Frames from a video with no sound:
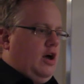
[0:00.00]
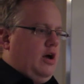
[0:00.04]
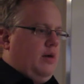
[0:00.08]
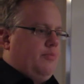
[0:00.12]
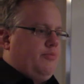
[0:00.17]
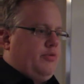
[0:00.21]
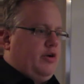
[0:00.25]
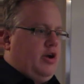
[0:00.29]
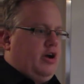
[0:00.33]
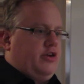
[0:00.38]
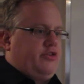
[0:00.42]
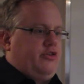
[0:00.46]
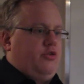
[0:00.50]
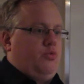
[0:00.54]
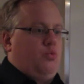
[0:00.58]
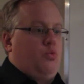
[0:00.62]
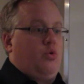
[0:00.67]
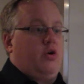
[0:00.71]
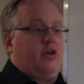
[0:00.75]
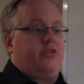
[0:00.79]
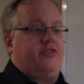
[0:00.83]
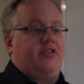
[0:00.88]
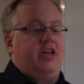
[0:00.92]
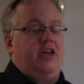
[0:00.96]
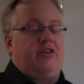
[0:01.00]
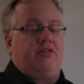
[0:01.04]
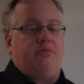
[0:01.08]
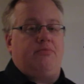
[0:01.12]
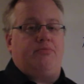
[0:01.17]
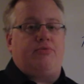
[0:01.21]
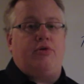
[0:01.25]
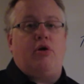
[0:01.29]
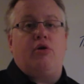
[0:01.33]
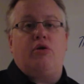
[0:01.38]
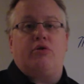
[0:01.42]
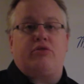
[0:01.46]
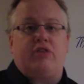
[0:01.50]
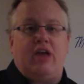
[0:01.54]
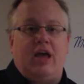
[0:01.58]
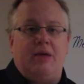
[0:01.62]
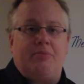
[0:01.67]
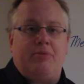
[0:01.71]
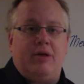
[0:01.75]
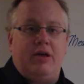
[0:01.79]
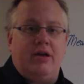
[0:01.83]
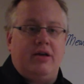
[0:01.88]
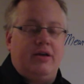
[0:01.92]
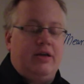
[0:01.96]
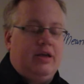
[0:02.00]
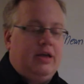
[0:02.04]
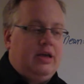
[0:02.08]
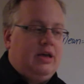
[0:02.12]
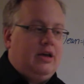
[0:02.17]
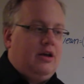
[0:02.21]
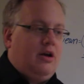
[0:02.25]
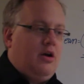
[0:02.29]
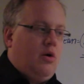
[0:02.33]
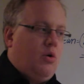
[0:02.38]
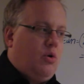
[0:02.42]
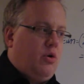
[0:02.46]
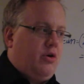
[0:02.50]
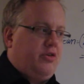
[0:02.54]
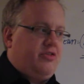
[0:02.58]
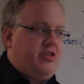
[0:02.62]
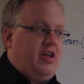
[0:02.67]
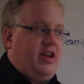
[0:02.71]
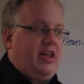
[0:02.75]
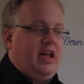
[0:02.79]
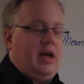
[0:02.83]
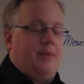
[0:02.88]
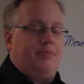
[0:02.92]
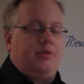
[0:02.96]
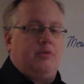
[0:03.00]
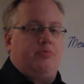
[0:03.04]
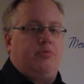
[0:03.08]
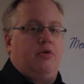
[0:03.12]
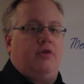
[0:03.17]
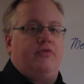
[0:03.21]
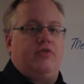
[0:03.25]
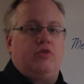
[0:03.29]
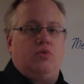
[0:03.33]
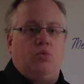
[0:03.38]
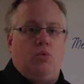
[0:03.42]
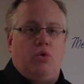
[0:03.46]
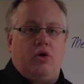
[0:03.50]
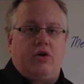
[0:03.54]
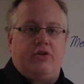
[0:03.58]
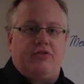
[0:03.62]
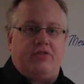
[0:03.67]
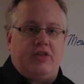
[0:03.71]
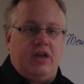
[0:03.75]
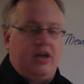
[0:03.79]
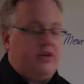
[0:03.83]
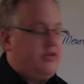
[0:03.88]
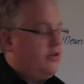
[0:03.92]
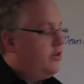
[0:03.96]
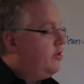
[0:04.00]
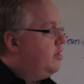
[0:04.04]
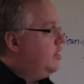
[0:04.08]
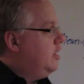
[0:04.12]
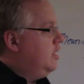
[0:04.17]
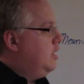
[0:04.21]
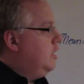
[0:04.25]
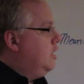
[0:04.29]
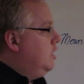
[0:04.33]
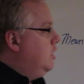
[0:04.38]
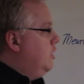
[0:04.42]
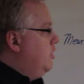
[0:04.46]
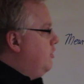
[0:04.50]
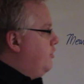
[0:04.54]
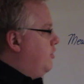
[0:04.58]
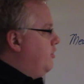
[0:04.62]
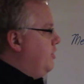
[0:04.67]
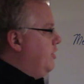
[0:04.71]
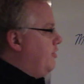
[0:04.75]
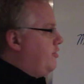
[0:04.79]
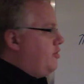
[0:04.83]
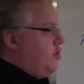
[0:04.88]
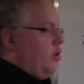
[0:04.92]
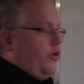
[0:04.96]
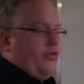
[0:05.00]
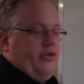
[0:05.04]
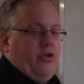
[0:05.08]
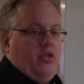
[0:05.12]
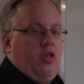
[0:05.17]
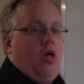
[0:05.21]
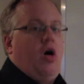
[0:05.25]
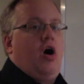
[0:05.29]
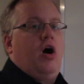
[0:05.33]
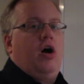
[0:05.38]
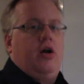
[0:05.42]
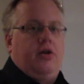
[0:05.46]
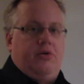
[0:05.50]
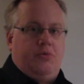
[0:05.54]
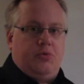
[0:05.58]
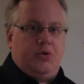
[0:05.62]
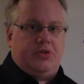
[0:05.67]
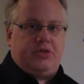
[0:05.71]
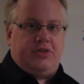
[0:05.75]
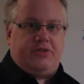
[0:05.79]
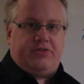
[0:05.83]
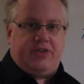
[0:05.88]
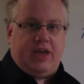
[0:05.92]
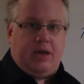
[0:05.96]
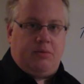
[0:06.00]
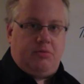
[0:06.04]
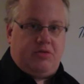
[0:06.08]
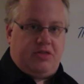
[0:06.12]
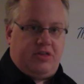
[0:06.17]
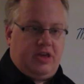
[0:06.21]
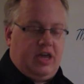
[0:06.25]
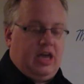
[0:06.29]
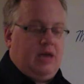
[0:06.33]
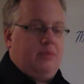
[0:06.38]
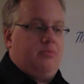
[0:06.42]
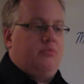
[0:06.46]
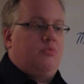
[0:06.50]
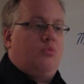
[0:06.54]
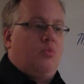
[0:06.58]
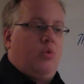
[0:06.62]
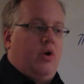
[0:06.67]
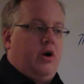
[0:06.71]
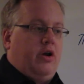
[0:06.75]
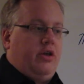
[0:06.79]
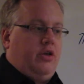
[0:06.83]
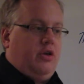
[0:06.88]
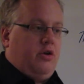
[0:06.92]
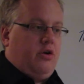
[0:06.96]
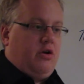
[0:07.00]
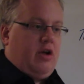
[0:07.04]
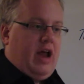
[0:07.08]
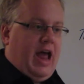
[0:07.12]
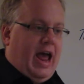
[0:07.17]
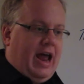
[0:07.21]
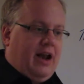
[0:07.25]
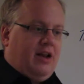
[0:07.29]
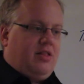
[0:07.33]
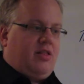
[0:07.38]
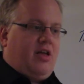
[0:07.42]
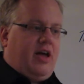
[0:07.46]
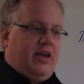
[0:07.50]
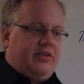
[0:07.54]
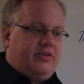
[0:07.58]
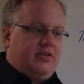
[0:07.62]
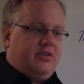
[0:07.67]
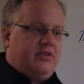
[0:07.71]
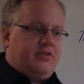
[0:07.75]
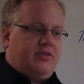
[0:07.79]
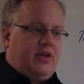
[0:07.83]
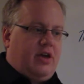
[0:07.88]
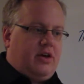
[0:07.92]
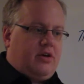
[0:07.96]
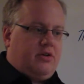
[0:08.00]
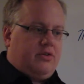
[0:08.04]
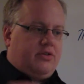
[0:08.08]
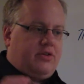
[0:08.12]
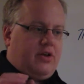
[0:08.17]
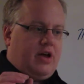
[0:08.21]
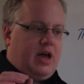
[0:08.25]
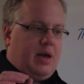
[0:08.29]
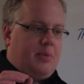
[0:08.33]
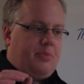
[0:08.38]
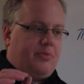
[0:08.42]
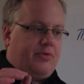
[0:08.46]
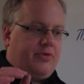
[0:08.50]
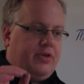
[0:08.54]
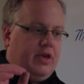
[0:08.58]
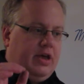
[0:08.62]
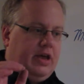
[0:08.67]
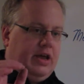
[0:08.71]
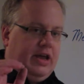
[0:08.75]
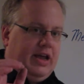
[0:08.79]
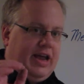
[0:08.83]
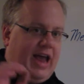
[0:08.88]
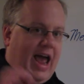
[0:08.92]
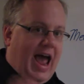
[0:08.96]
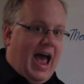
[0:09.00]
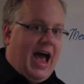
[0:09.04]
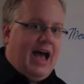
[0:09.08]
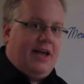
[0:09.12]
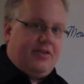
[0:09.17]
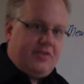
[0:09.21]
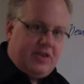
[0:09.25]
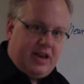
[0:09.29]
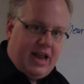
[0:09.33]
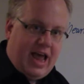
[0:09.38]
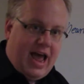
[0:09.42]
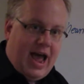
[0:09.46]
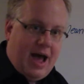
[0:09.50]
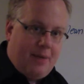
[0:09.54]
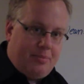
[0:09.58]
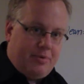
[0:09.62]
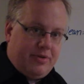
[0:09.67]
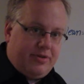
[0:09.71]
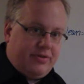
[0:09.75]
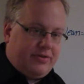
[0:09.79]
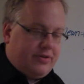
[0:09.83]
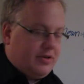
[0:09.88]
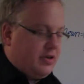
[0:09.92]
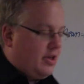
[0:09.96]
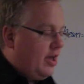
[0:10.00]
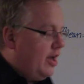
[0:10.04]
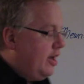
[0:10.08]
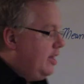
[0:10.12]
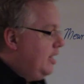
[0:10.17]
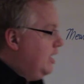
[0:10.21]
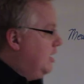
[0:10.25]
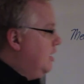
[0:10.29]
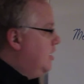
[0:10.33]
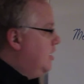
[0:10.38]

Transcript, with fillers: production workstation prototyping, or setting up the perfect workstation. So this goes along with the same theme where you're analyzing cycle times as it happens, okay?